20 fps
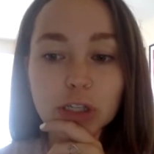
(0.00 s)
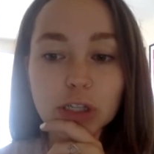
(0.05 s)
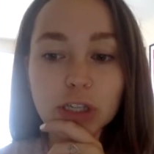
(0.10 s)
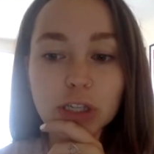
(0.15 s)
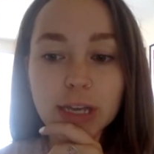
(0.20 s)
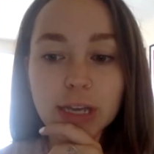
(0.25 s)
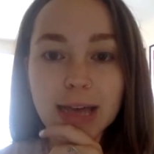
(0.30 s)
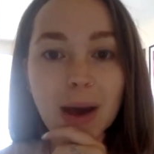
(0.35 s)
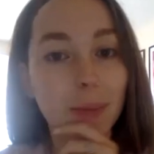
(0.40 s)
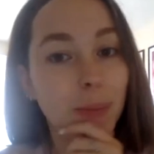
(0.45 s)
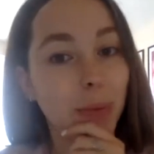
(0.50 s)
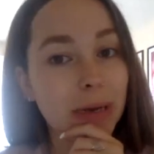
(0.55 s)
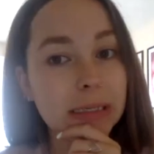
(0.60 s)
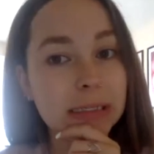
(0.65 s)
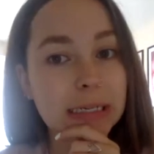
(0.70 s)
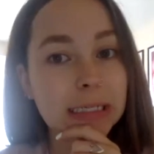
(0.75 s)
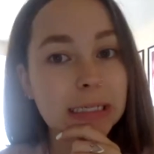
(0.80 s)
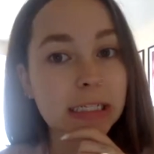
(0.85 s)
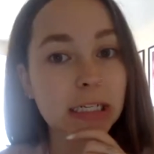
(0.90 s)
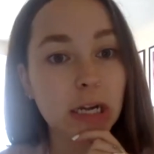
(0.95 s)
So that
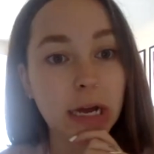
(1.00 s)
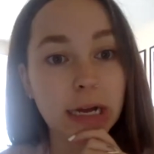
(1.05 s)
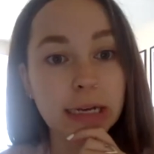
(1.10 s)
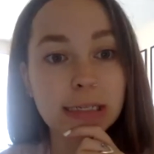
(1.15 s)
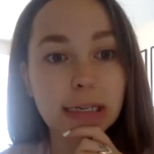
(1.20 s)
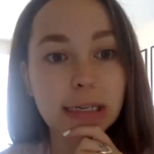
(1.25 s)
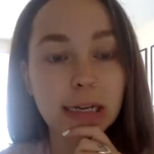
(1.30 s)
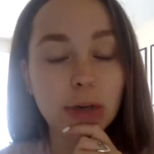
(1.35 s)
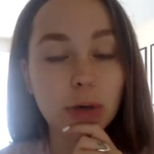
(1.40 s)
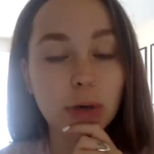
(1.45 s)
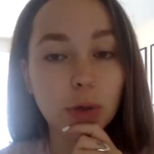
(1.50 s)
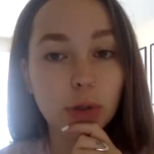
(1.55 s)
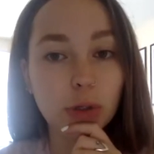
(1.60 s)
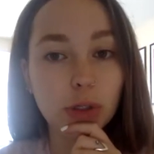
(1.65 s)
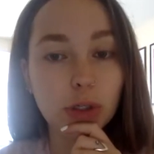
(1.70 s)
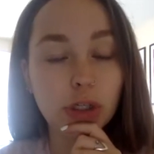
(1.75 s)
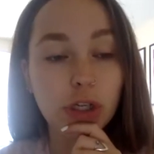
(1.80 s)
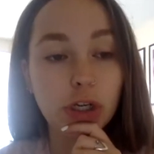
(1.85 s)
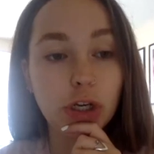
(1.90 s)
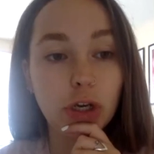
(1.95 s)
brings us nicely
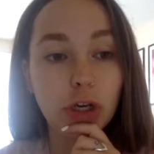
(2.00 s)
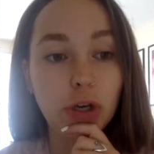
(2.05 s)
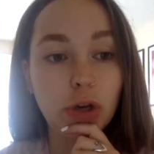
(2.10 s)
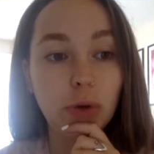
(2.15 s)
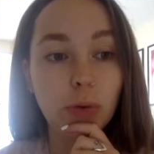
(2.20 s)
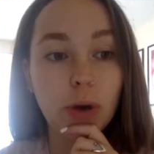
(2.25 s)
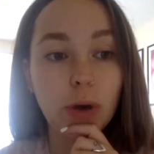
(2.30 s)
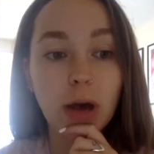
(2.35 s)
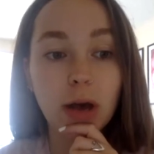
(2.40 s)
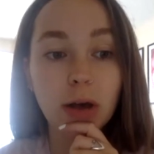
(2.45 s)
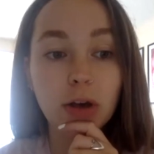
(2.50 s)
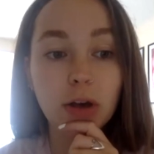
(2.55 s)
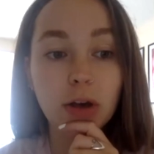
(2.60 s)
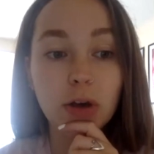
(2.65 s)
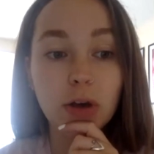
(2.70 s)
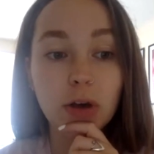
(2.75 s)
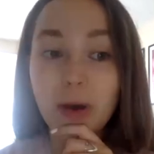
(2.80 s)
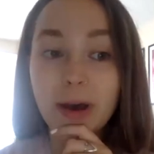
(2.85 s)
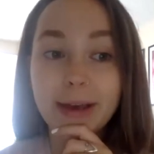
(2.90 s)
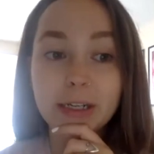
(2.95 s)
on to
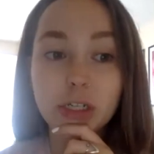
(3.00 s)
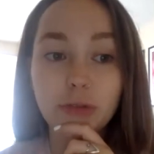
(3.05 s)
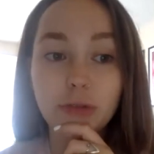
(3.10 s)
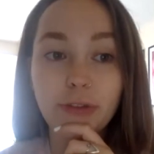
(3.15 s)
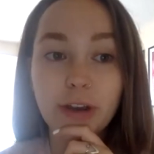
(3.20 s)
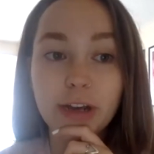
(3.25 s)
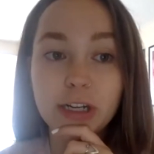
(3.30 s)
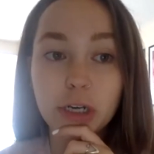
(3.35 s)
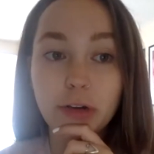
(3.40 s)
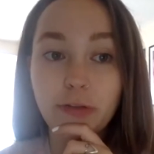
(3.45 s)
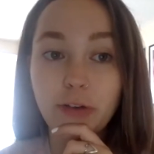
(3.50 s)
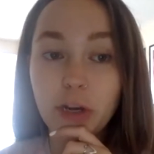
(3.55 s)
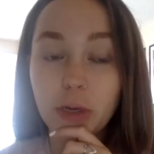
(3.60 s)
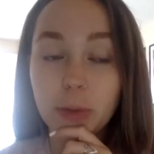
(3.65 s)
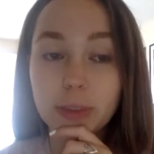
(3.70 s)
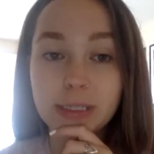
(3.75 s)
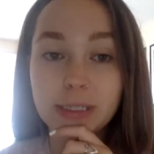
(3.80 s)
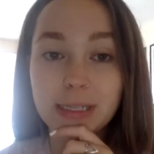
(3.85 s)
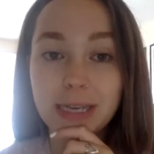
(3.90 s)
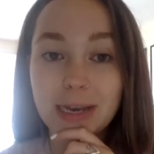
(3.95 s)
combined radio
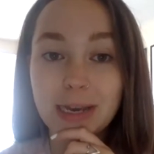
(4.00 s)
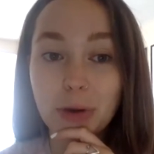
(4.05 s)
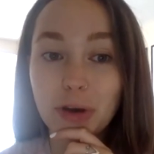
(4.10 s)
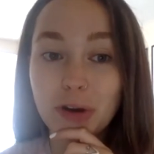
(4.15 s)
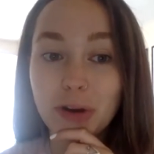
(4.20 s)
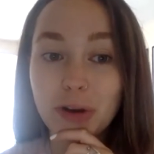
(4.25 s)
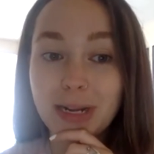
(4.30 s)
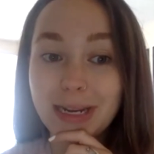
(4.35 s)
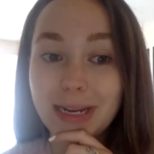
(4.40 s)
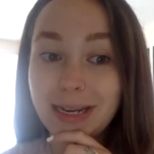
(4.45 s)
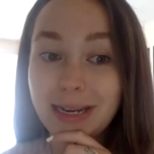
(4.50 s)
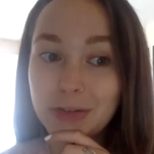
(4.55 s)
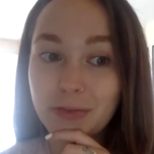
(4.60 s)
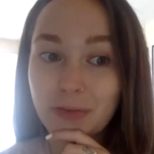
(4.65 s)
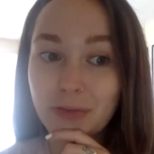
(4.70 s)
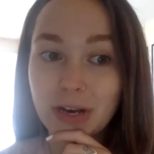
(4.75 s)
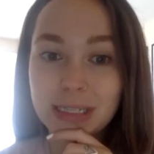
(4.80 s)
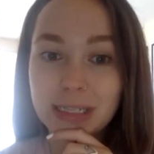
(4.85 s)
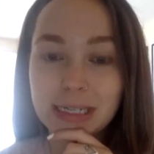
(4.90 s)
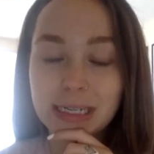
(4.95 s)
frequency and microneedling
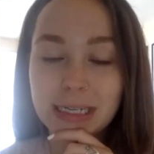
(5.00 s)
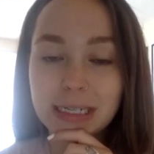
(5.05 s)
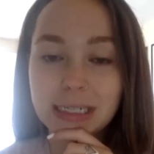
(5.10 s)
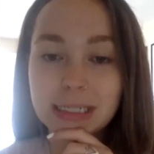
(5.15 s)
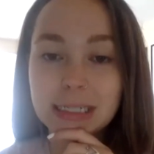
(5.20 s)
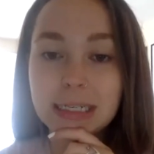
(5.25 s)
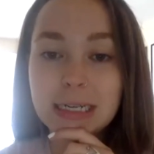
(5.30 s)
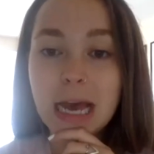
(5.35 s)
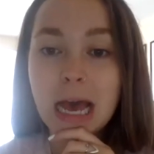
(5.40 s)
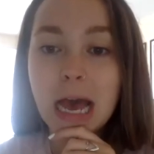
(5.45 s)
devices.